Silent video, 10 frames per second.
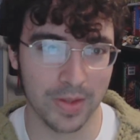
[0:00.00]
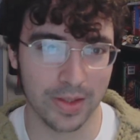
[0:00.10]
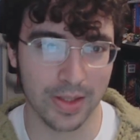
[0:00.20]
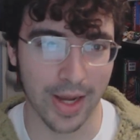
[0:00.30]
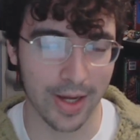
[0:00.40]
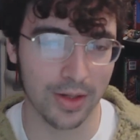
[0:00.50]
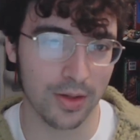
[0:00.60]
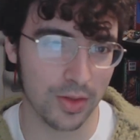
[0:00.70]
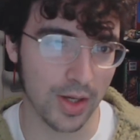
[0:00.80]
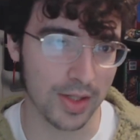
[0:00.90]
Dan
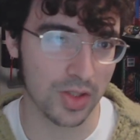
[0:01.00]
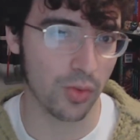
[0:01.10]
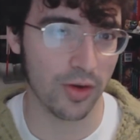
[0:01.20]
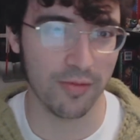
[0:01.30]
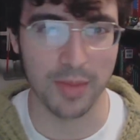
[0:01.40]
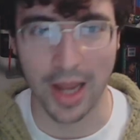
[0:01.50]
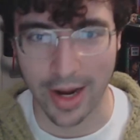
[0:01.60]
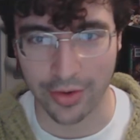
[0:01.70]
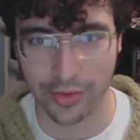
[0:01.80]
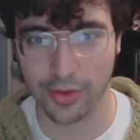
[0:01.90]
has sort of
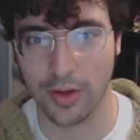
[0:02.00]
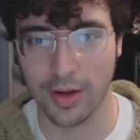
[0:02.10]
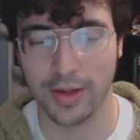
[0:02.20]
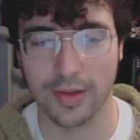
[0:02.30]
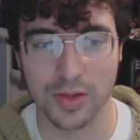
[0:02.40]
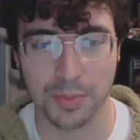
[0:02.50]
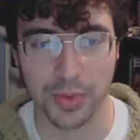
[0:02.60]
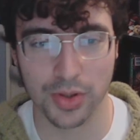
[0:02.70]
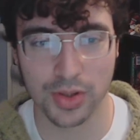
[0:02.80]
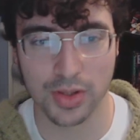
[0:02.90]
meandered a lot in these
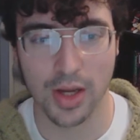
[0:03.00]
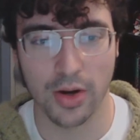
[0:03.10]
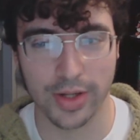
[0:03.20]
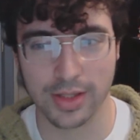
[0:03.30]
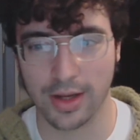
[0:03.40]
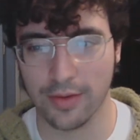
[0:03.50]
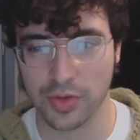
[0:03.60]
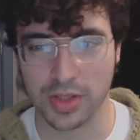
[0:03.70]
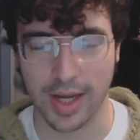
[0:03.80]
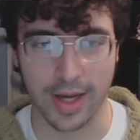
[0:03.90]
books, and he's kind of
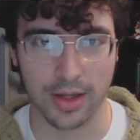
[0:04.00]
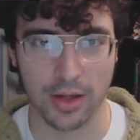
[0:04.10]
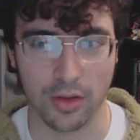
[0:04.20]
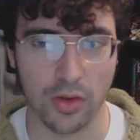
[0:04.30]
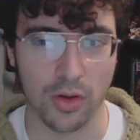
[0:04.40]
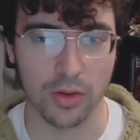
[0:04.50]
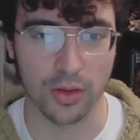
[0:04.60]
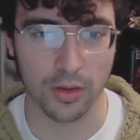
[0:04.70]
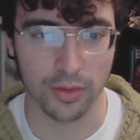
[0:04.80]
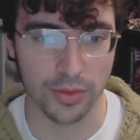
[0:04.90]
just tagging along
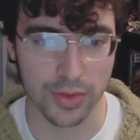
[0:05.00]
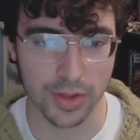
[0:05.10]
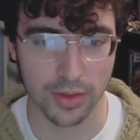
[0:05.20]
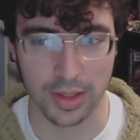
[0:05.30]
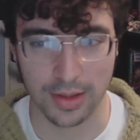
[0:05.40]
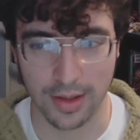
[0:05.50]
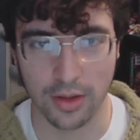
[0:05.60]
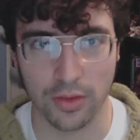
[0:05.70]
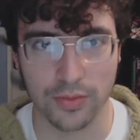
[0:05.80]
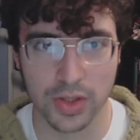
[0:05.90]
others, like the
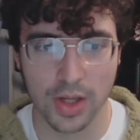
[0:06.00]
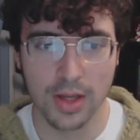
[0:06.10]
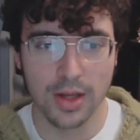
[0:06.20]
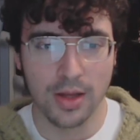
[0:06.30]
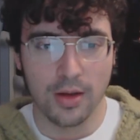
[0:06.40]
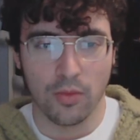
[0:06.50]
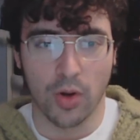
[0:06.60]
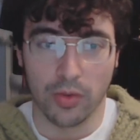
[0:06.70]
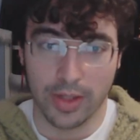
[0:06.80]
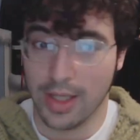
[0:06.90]
elves.
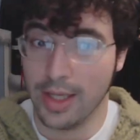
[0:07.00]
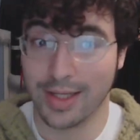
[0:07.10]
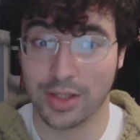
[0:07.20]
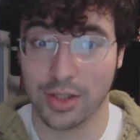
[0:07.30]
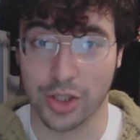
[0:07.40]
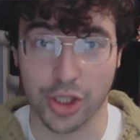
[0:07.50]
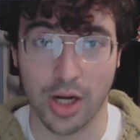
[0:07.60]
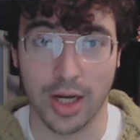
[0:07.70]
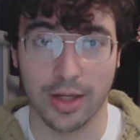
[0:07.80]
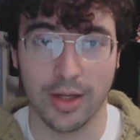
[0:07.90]
Well, he gets to
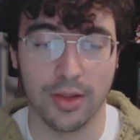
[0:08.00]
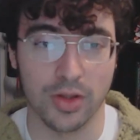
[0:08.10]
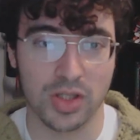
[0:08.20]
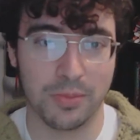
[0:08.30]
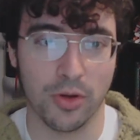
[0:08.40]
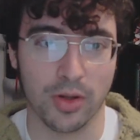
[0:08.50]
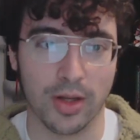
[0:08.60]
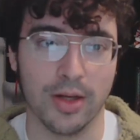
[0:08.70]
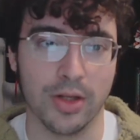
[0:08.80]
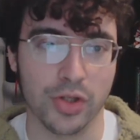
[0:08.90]
shine in this book,
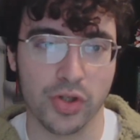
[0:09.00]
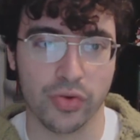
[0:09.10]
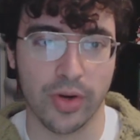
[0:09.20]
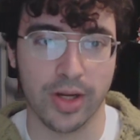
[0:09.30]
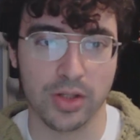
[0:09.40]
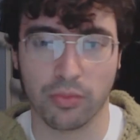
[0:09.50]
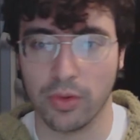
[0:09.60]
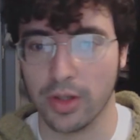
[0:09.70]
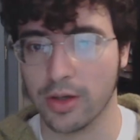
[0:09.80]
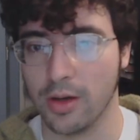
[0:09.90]
and his strengths
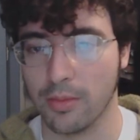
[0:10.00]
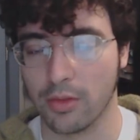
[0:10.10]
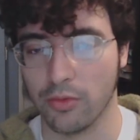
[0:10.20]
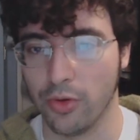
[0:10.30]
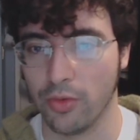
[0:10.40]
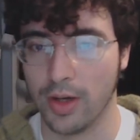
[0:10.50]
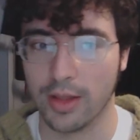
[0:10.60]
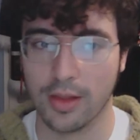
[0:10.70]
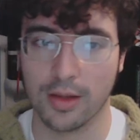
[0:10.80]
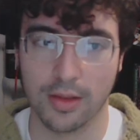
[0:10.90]
really come through. I
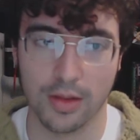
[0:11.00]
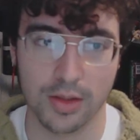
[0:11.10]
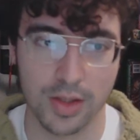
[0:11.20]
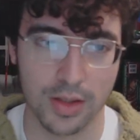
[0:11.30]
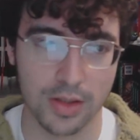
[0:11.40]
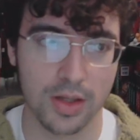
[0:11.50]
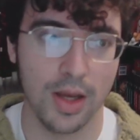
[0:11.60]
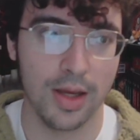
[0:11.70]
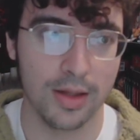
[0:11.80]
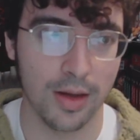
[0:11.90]
think this is
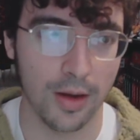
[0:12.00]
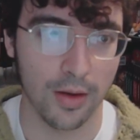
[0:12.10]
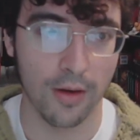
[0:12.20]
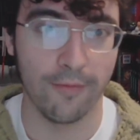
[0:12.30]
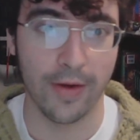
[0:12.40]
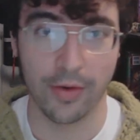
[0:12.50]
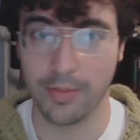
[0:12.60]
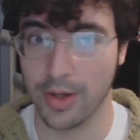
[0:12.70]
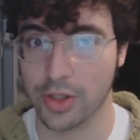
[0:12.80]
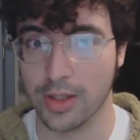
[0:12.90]
a very
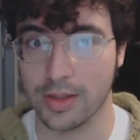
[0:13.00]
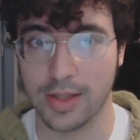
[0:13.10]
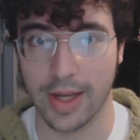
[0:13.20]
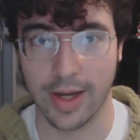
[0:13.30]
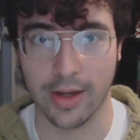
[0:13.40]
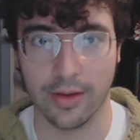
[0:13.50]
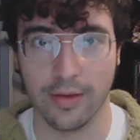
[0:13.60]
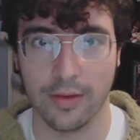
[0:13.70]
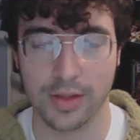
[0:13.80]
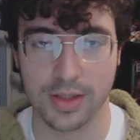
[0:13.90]
much a
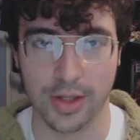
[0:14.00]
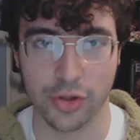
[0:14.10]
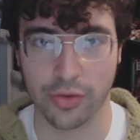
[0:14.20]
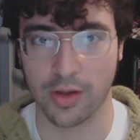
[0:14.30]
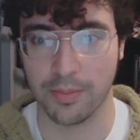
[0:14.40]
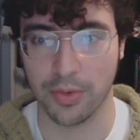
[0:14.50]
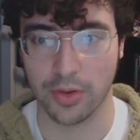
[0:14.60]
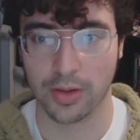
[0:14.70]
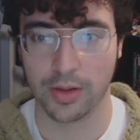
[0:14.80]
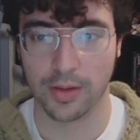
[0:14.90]
Dan-centric book,
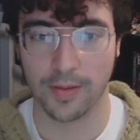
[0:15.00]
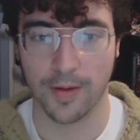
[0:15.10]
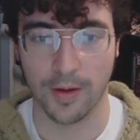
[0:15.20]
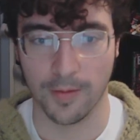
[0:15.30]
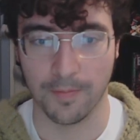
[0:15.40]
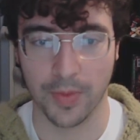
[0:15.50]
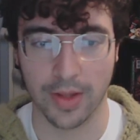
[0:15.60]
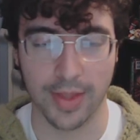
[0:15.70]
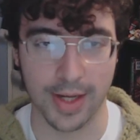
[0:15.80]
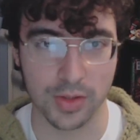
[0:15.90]
and
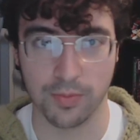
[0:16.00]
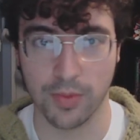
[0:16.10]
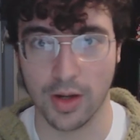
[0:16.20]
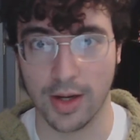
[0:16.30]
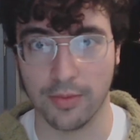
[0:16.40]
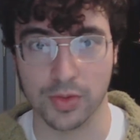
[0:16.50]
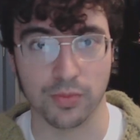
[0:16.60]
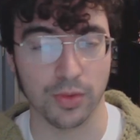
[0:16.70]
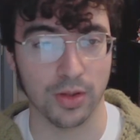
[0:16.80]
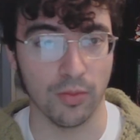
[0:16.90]
that's what I was
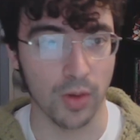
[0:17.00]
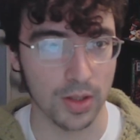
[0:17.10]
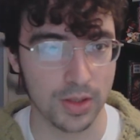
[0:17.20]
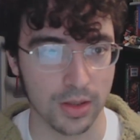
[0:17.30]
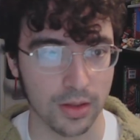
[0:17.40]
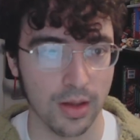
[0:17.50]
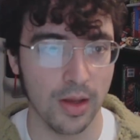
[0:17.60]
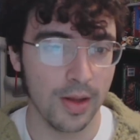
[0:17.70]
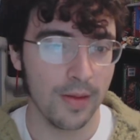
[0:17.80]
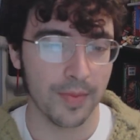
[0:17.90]
really wanting.
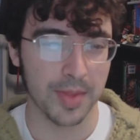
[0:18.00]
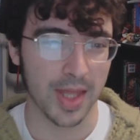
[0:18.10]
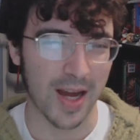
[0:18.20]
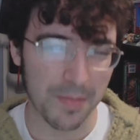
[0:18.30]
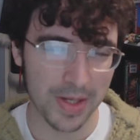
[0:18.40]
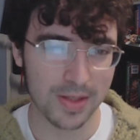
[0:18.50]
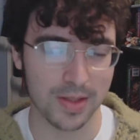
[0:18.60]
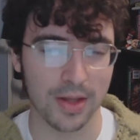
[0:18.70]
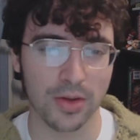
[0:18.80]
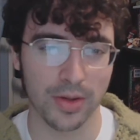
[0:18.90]
I mean, that being
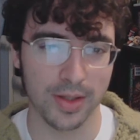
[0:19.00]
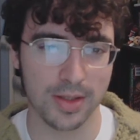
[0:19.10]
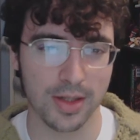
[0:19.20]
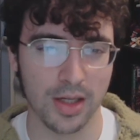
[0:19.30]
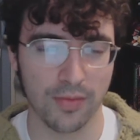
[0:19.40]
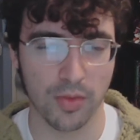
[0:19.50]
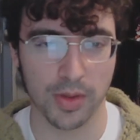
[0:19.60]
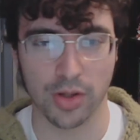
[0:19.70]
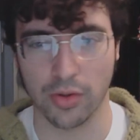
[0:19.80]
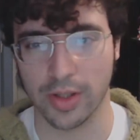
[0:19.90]
said, there is kind of a
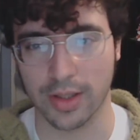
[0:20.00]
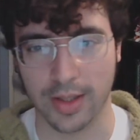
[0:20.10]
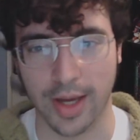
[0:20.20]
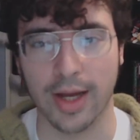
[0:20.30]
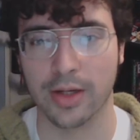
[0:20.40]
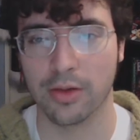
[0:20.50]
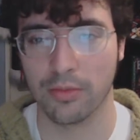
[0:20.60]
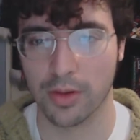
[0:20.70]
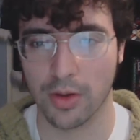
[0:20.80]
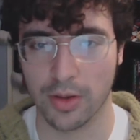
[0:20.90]
recurring gag
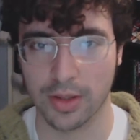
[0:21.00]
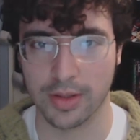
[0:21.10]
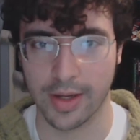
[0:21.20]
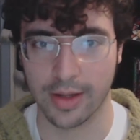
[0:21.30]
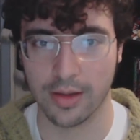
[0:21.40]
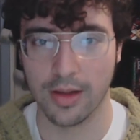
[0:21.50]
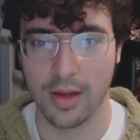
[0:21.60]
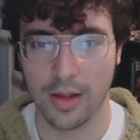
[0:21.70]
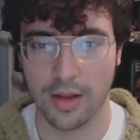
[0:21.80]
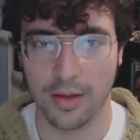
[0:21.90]
regarding Dan
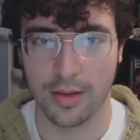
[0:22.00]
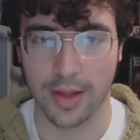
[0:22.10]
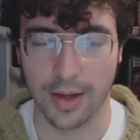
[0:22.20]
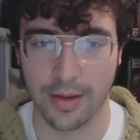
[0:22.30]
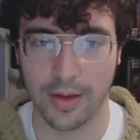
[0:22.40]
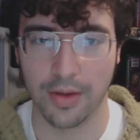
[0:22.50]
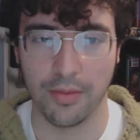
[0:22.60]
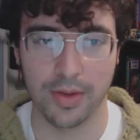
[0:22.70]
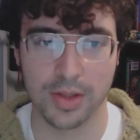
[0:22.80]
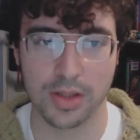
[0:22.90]
that it
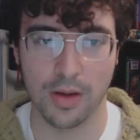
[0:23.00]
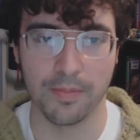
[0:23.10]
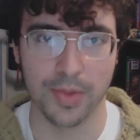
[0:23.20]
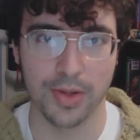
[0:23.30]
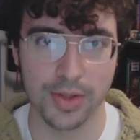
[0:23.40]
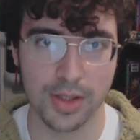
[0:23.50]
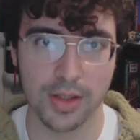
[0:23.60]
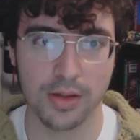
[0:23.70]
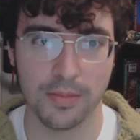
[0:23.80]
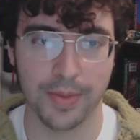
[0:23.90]
was
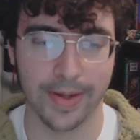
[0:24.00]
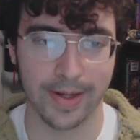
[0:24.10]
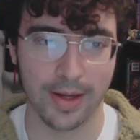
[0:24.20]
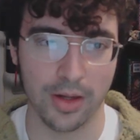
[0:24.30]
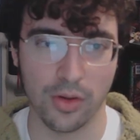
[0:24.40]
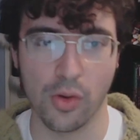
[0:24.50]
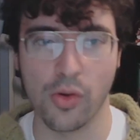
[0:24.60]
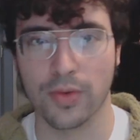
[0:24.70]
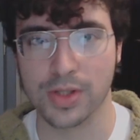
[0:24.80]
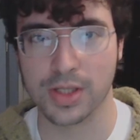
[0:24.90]
amusing, but it kind of
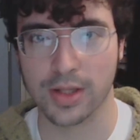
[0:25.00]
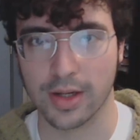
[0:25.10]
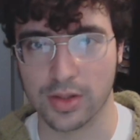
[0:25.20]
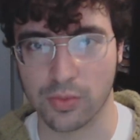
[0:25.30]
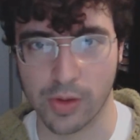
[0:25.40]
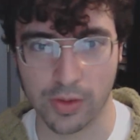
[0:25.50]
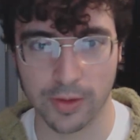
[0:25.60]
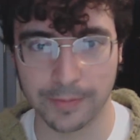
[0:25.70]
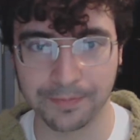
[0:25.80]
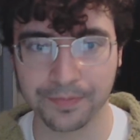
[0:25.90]
overstayed its welcome.